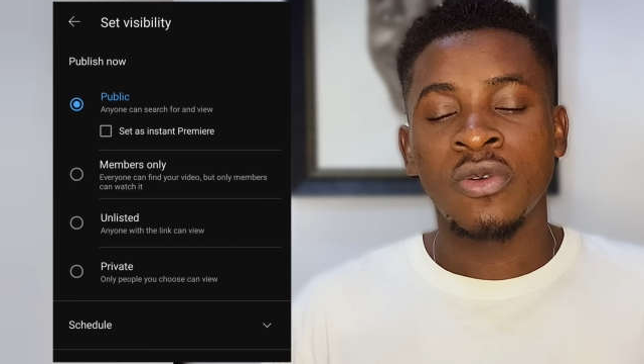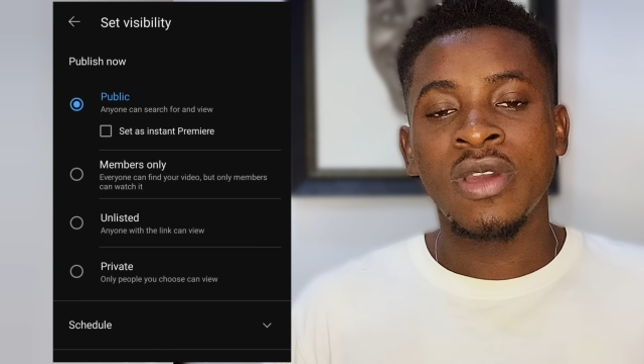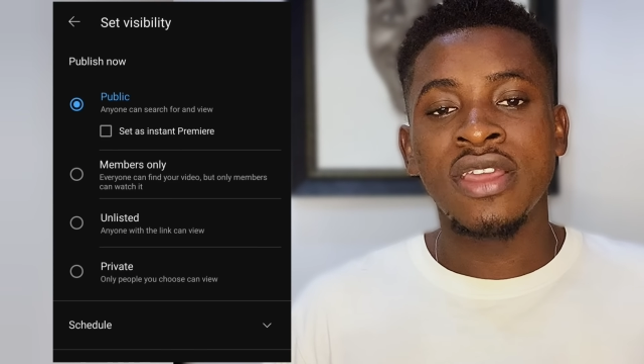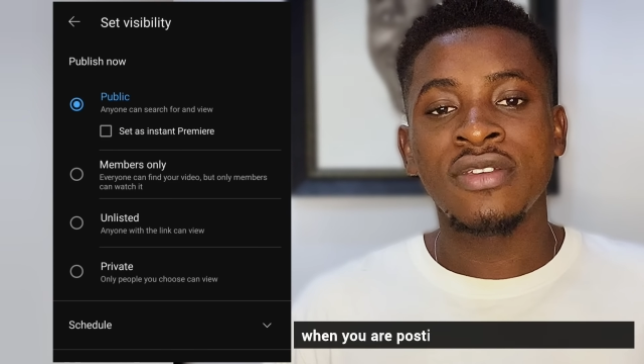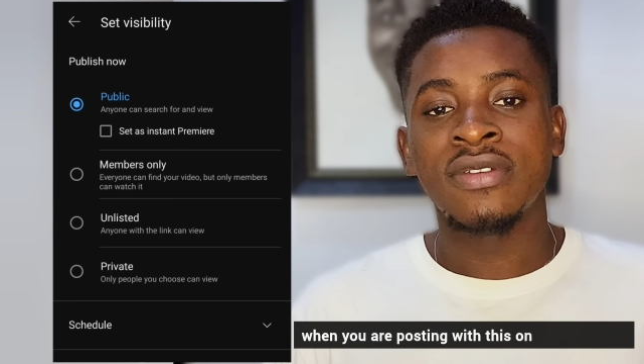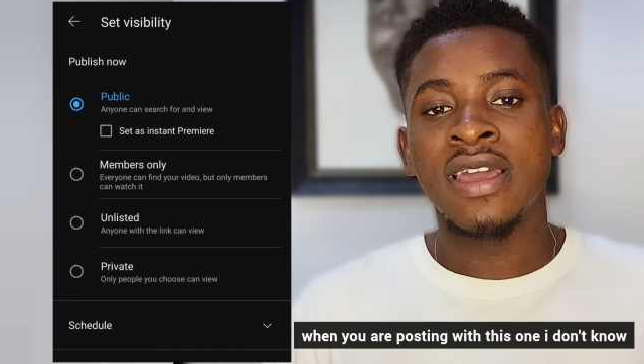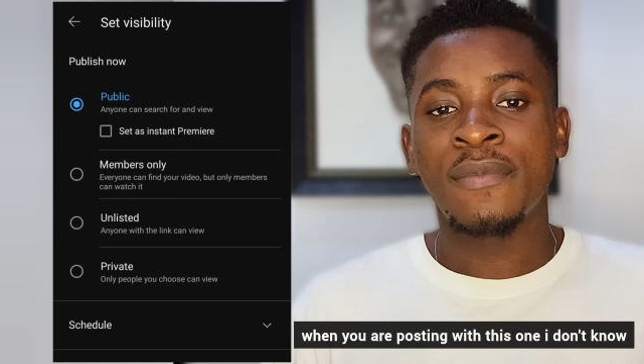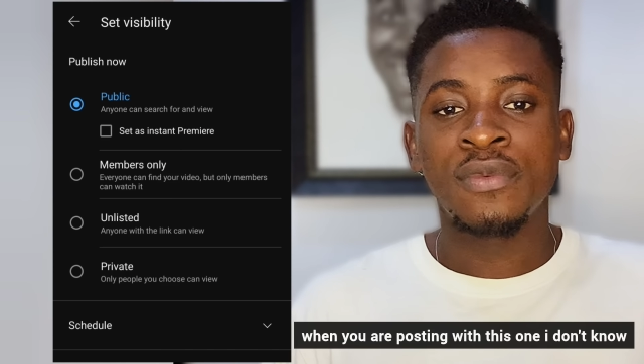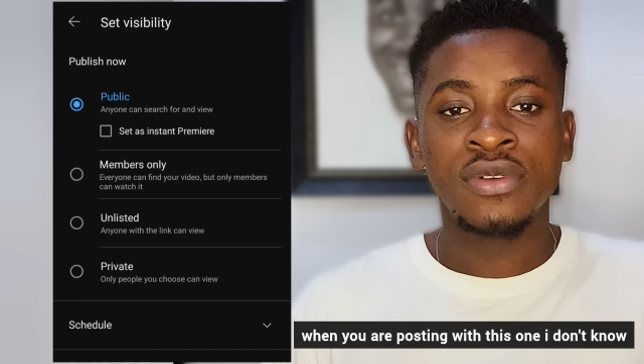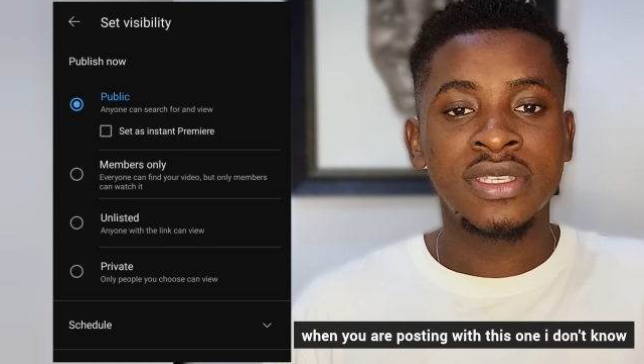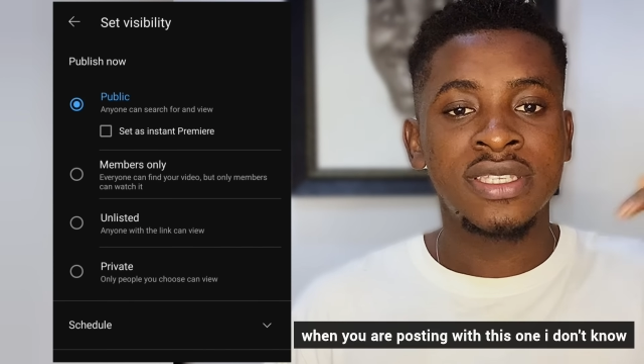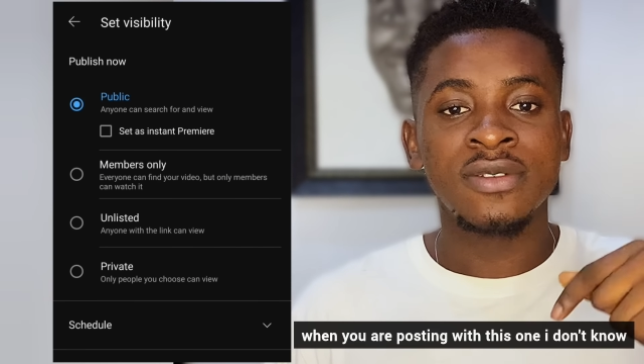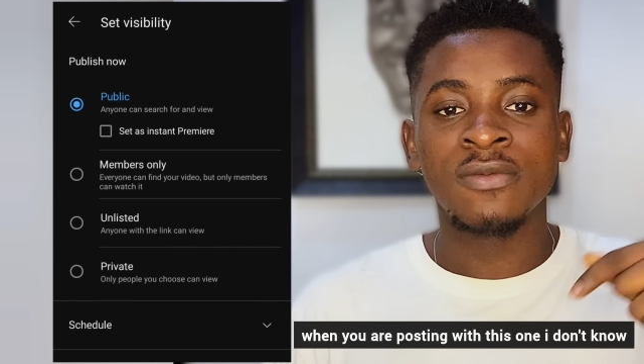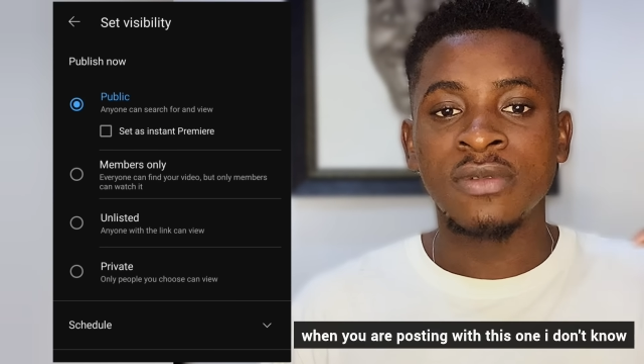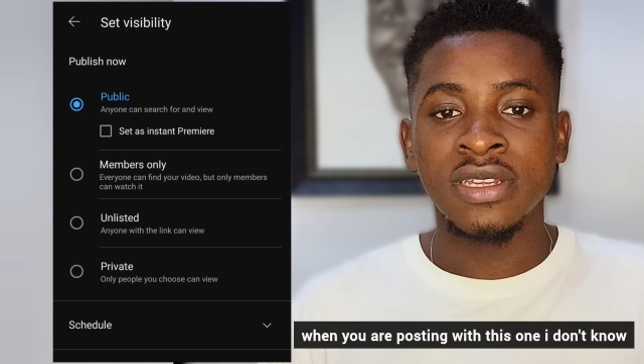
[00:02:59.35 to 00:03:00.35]
when you are
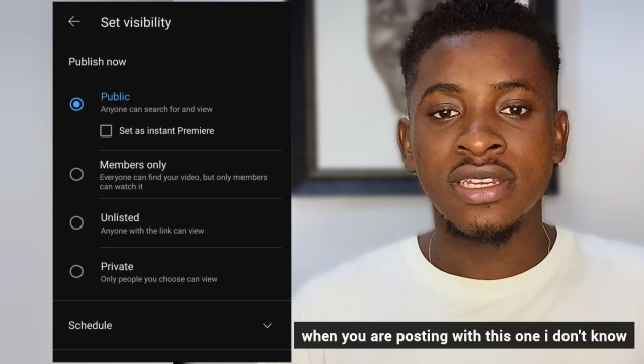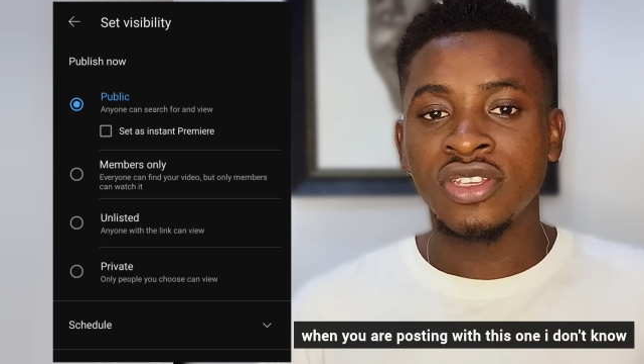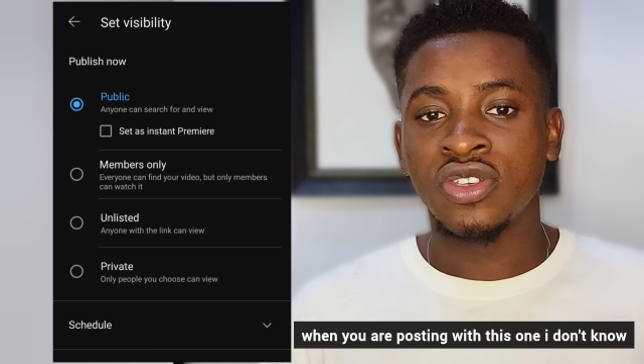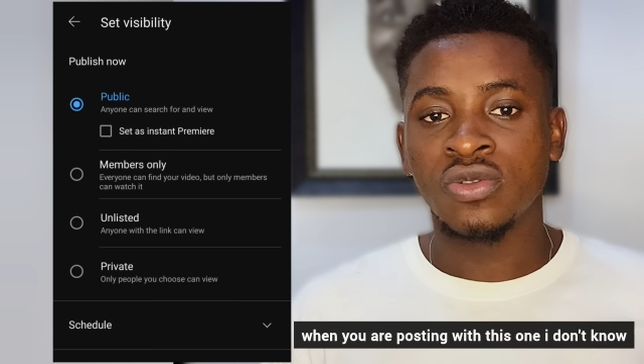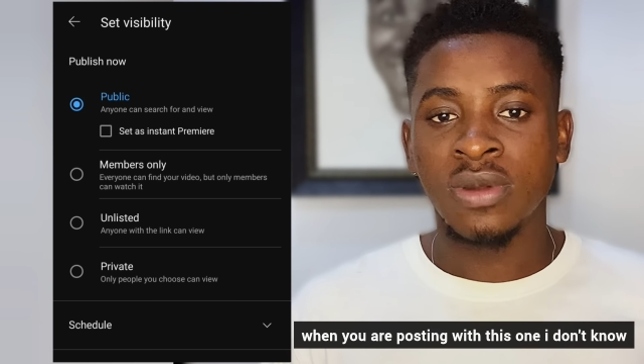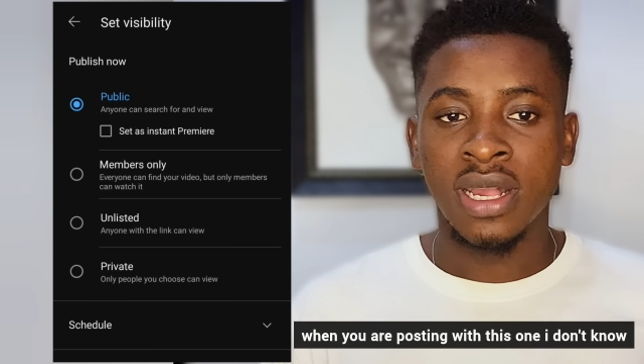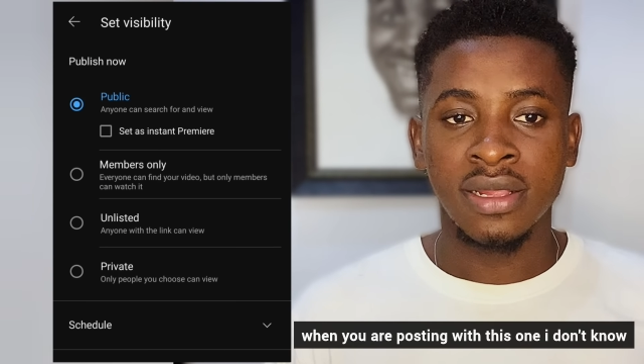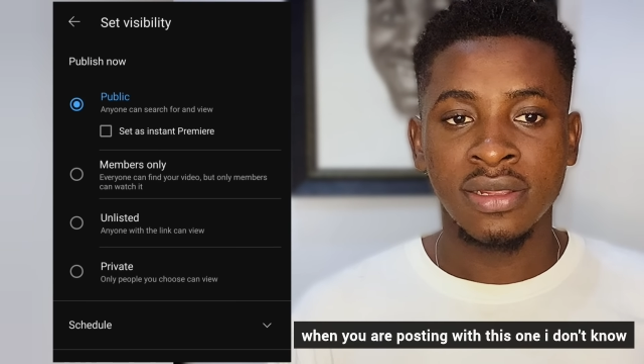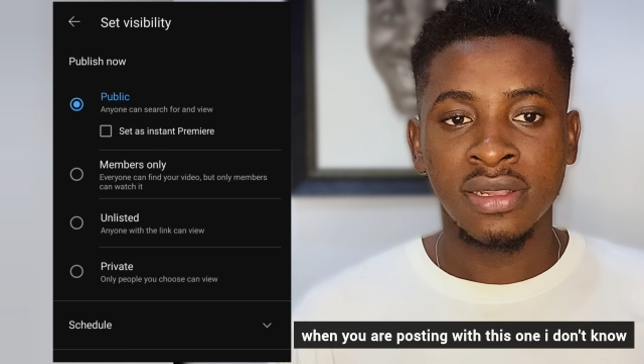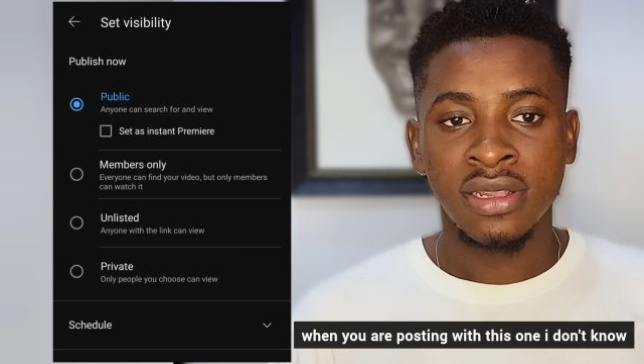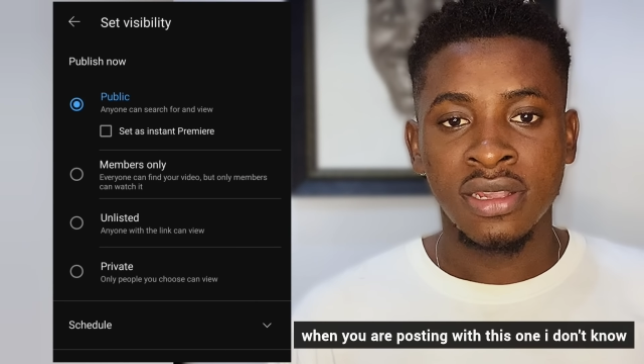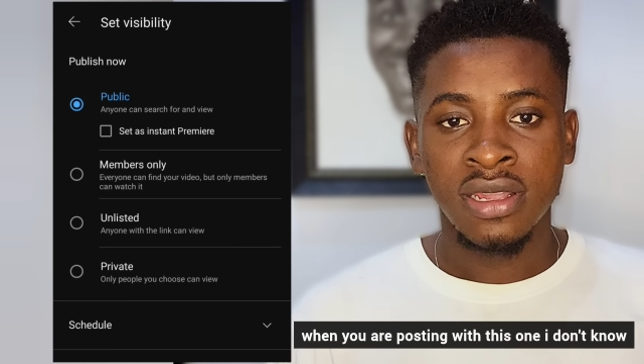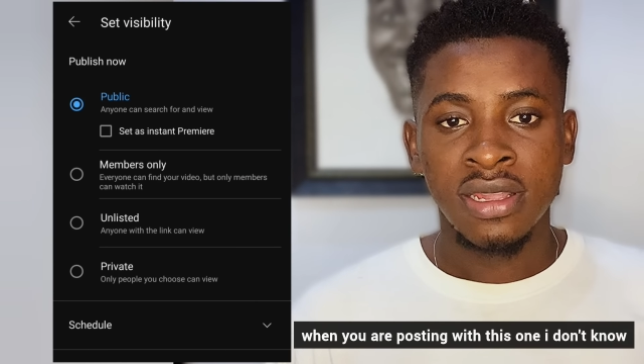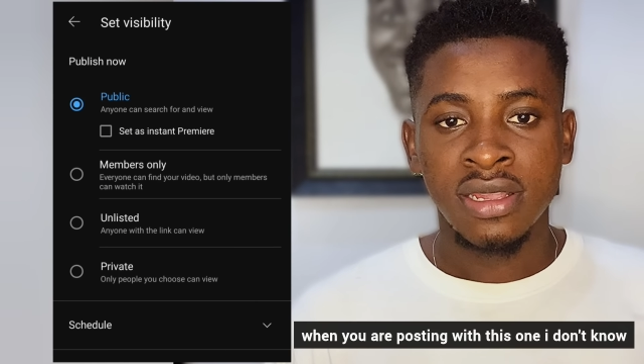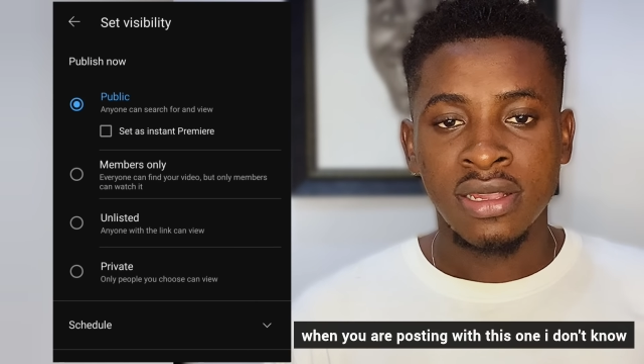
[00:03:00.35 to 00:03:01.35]
posting with this one.
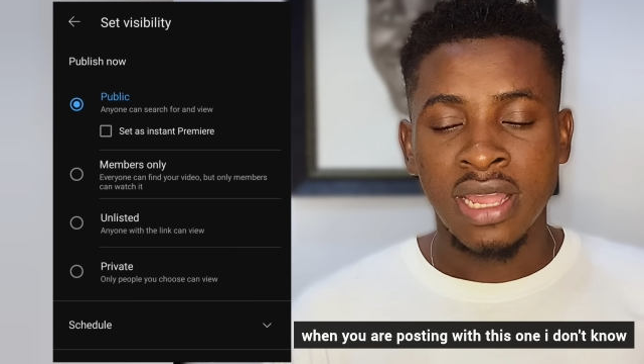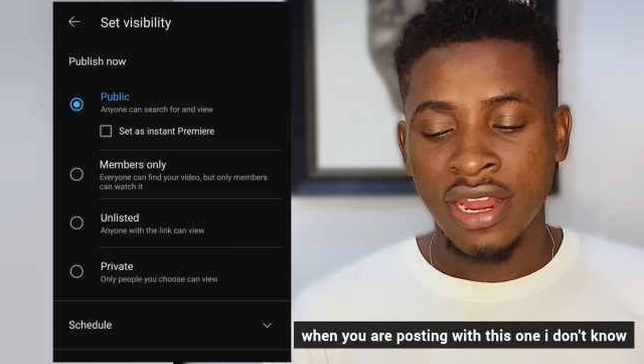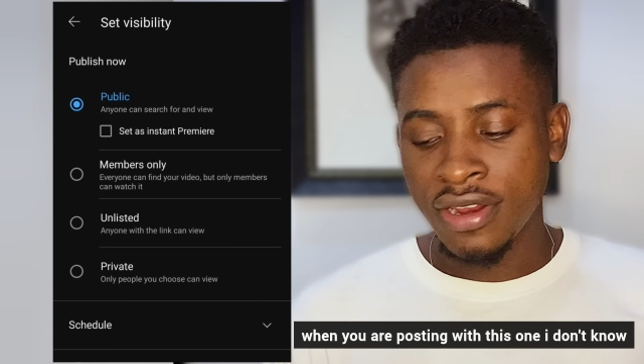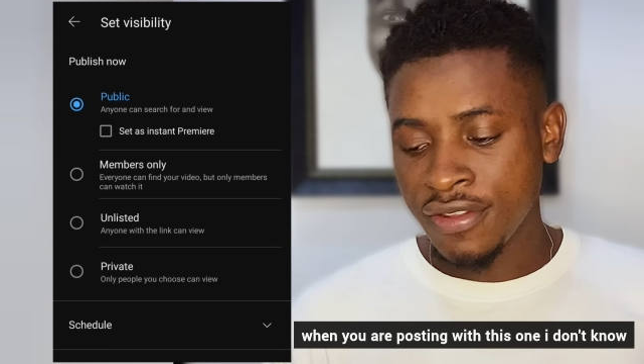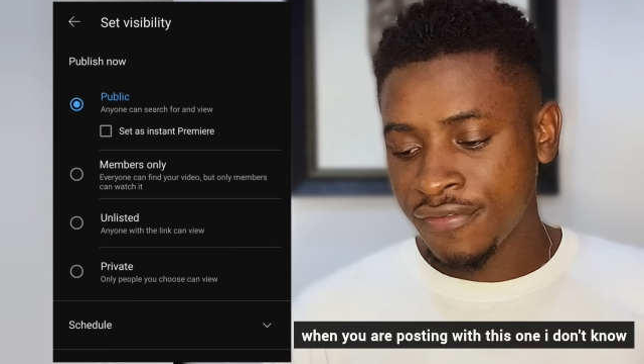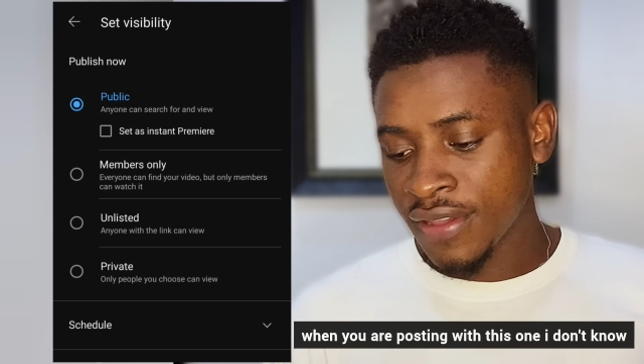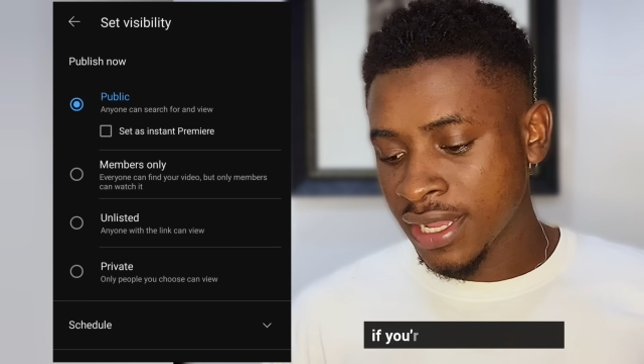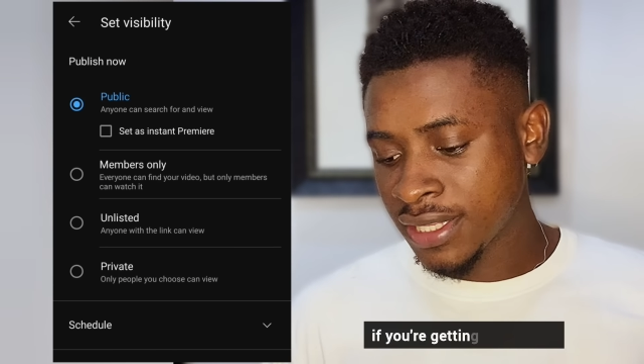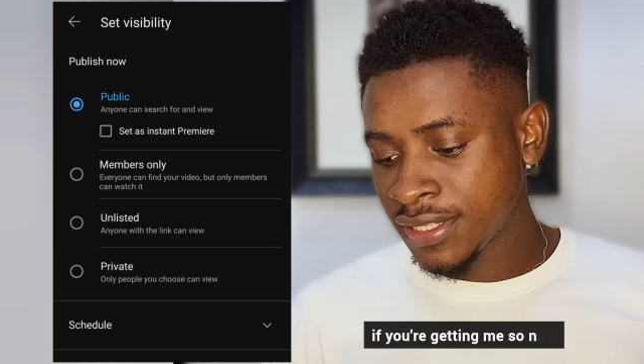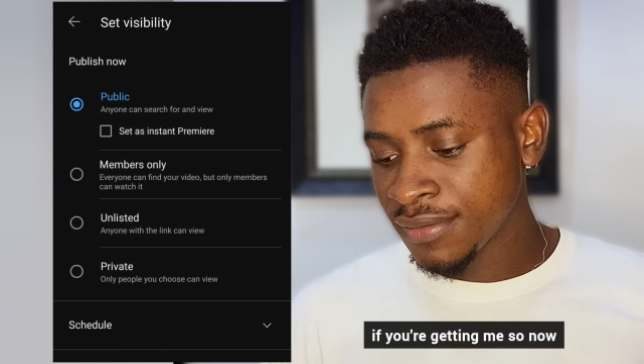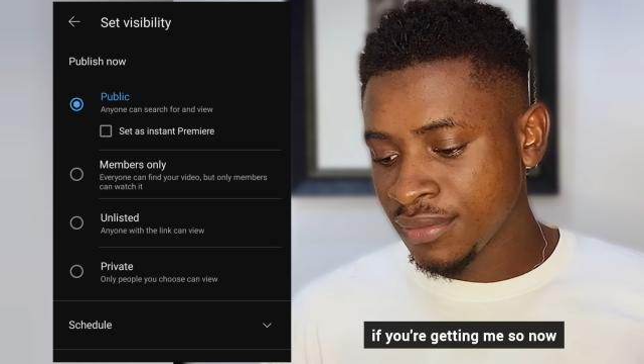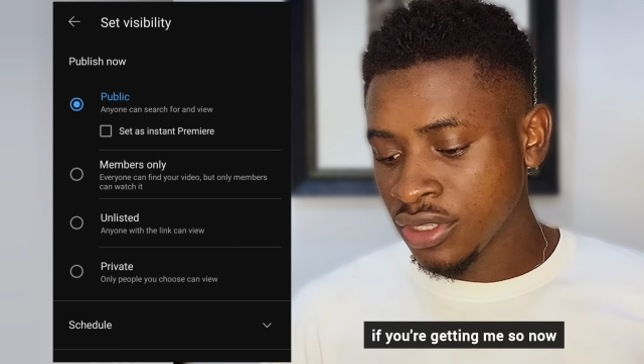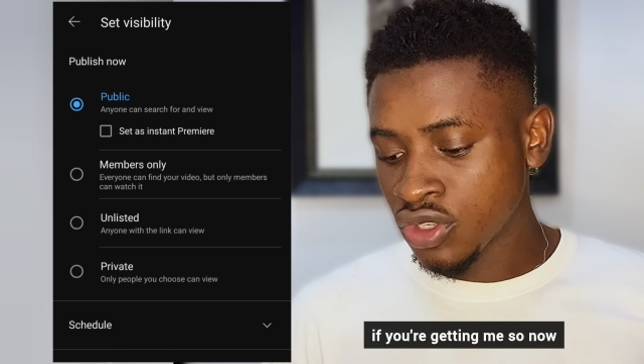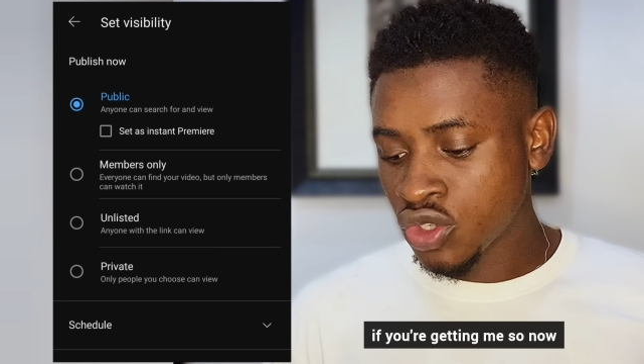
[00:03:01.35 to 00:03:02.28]
I don't know if you're getting me.